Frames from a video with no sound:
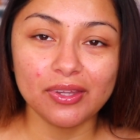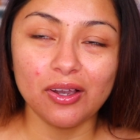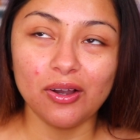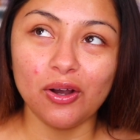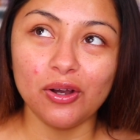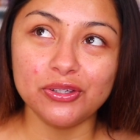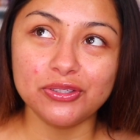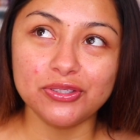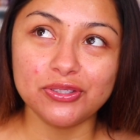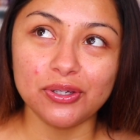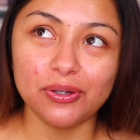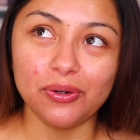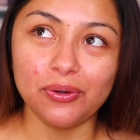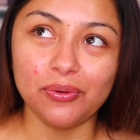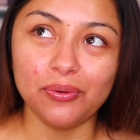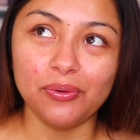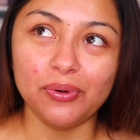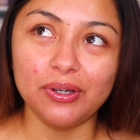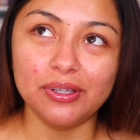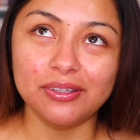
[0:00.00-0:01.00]

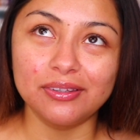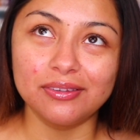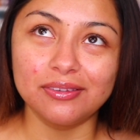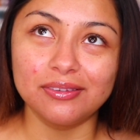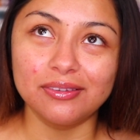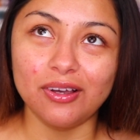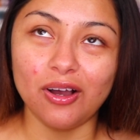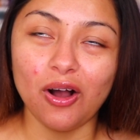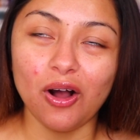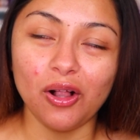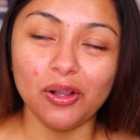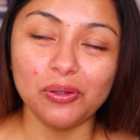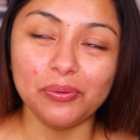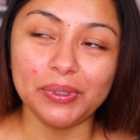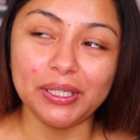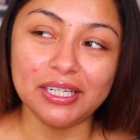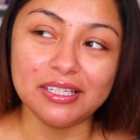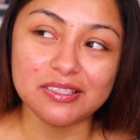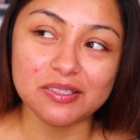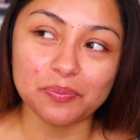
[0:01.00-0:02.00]
Also,
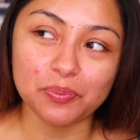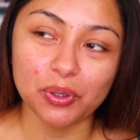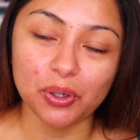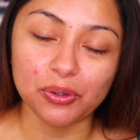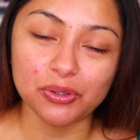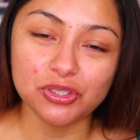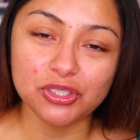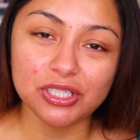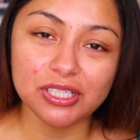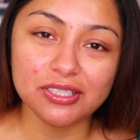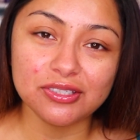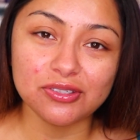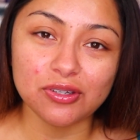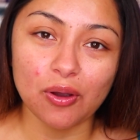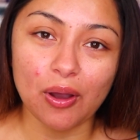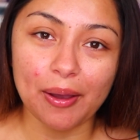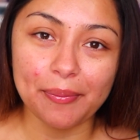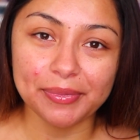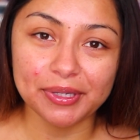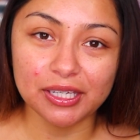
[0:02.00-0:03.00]
Halloween is approaching, so
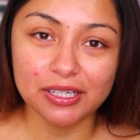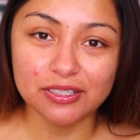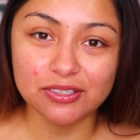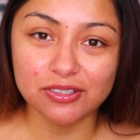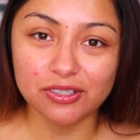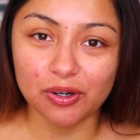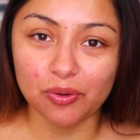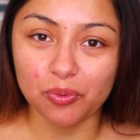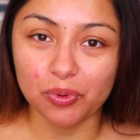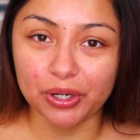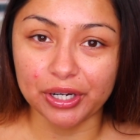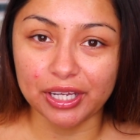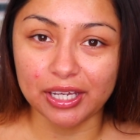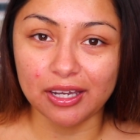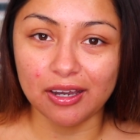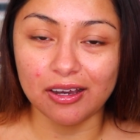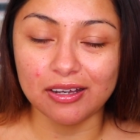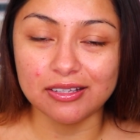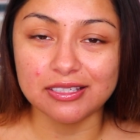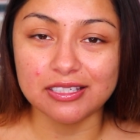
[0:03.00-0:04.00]
I'm going to start
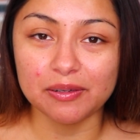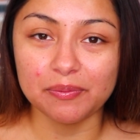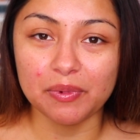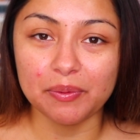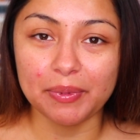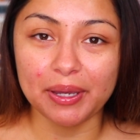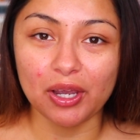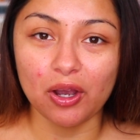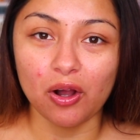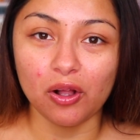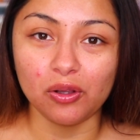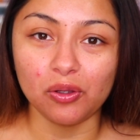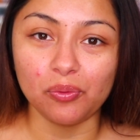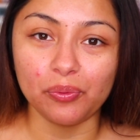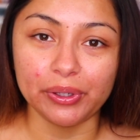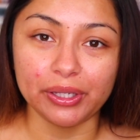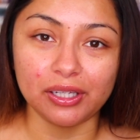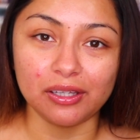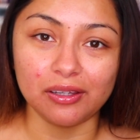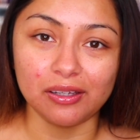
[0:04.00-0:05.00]
working on some of my
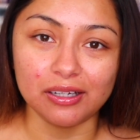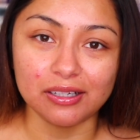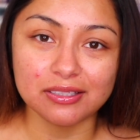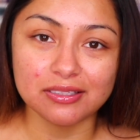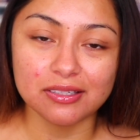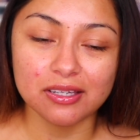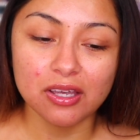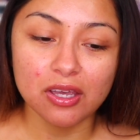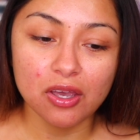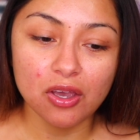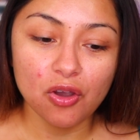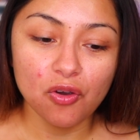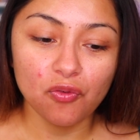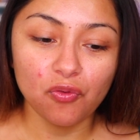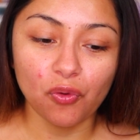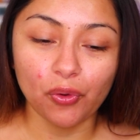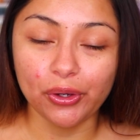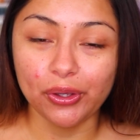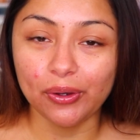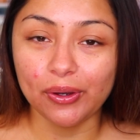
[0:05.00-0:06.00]
Halloween looks
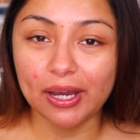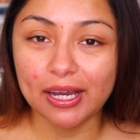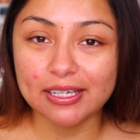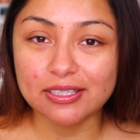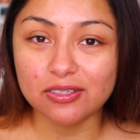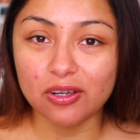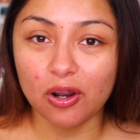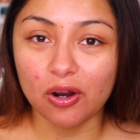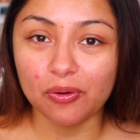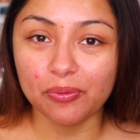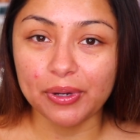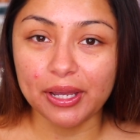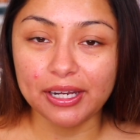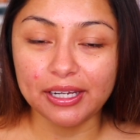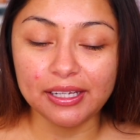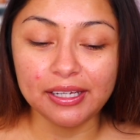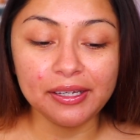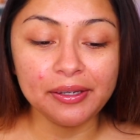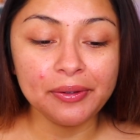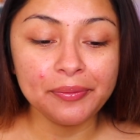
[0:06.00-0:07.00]
for you guys
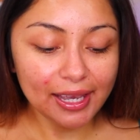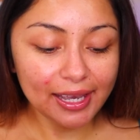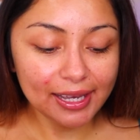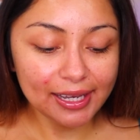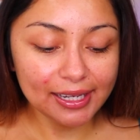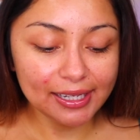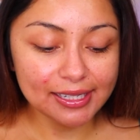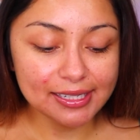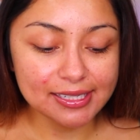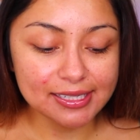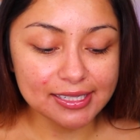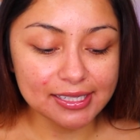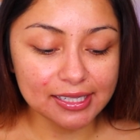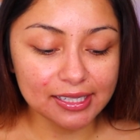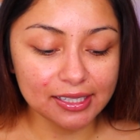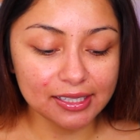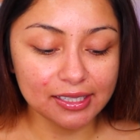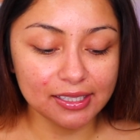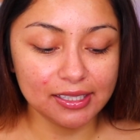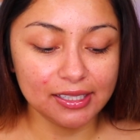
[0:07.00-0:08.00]
already. And
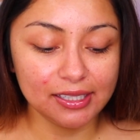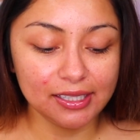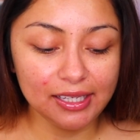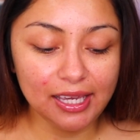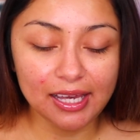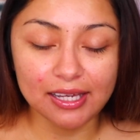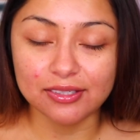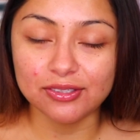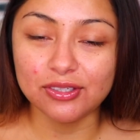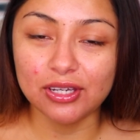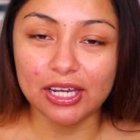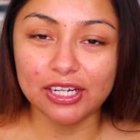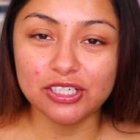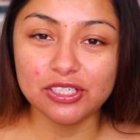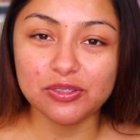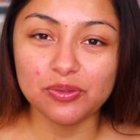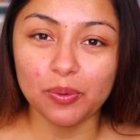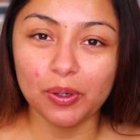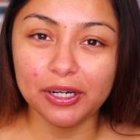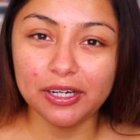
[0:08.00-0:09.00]
yeah, so I
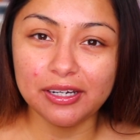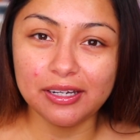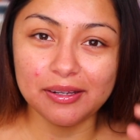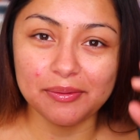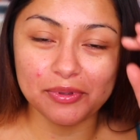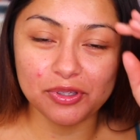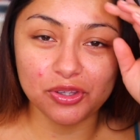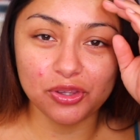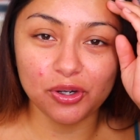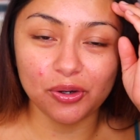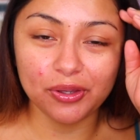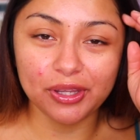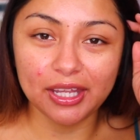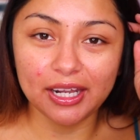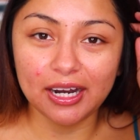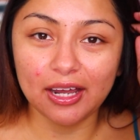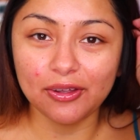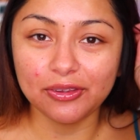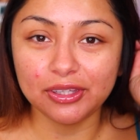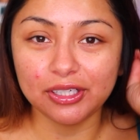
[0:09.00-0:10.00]
just wanted to throw that
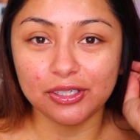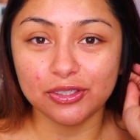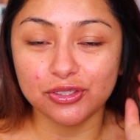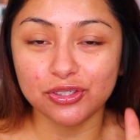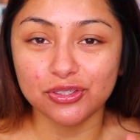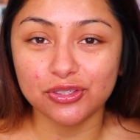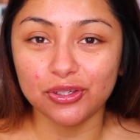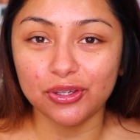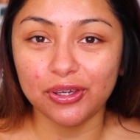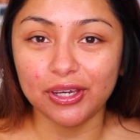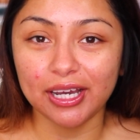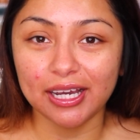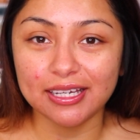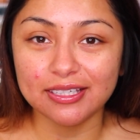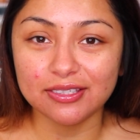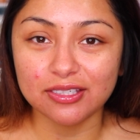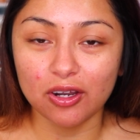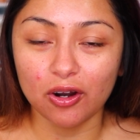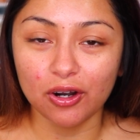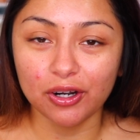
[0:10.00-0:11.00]
out there just so you
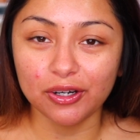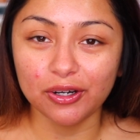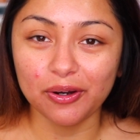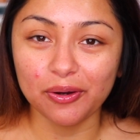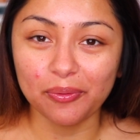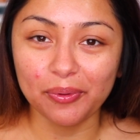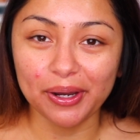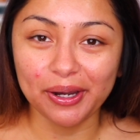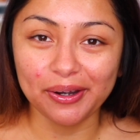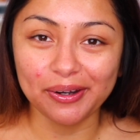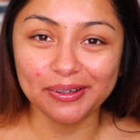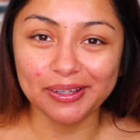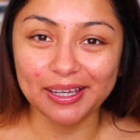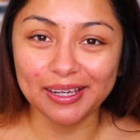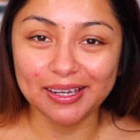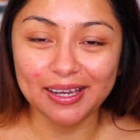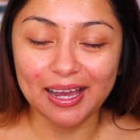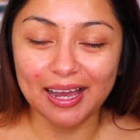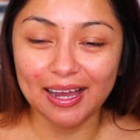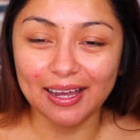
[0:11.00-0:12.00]
guys are aware.
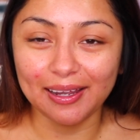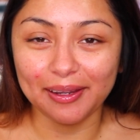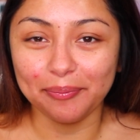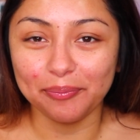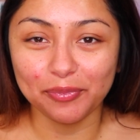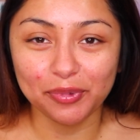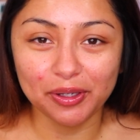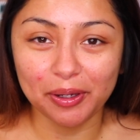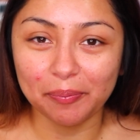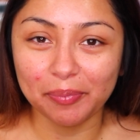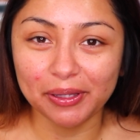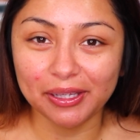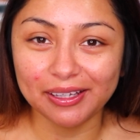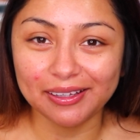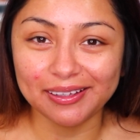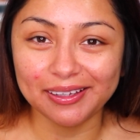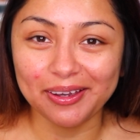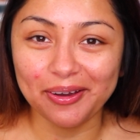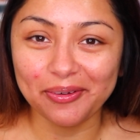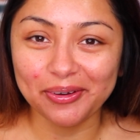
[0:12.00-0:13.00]
Like, I'm
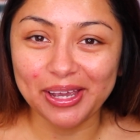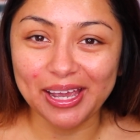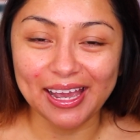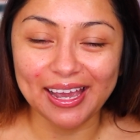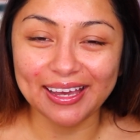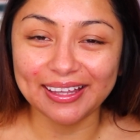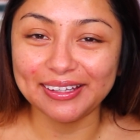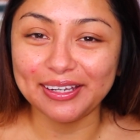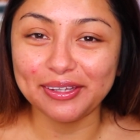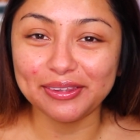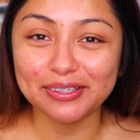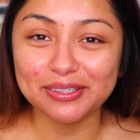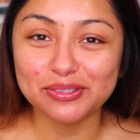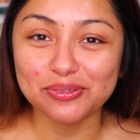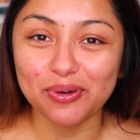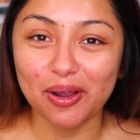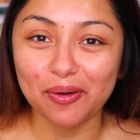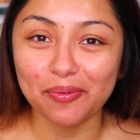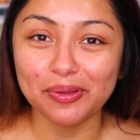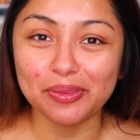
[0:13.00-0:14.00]
completely okay. Nothing's
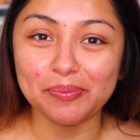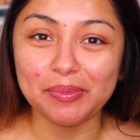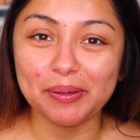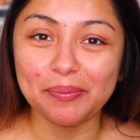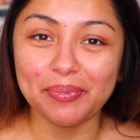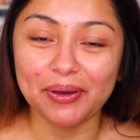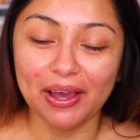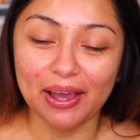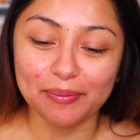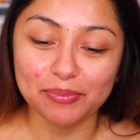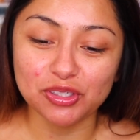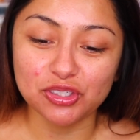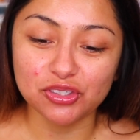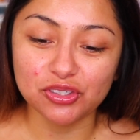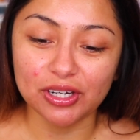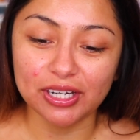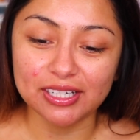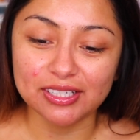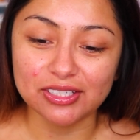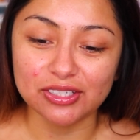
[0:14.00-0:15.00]
wrong with me, but I'm just
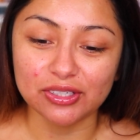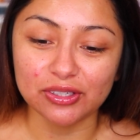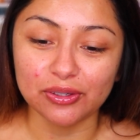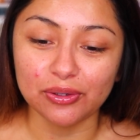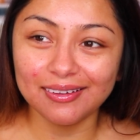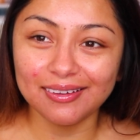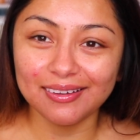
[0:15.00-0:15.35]
trying to